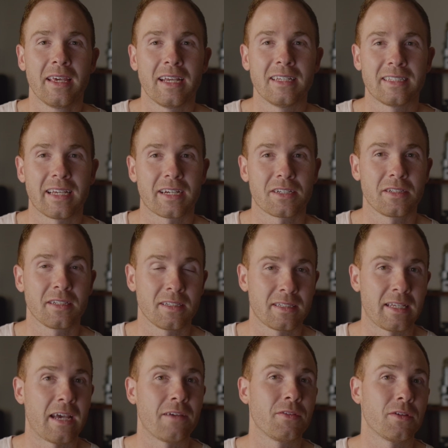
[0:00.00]
is actually
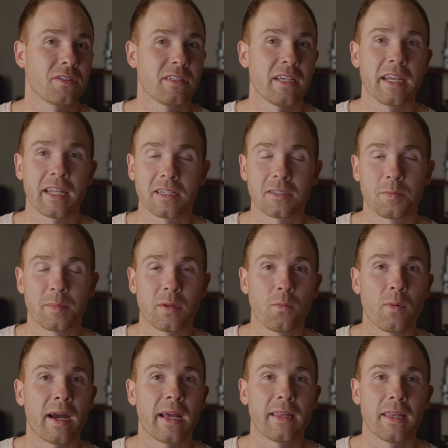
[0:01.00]
just have your settings be
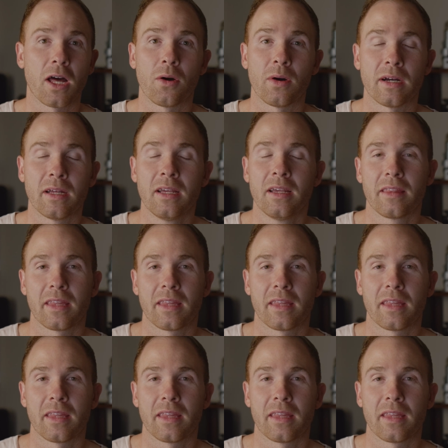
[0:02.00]
way lower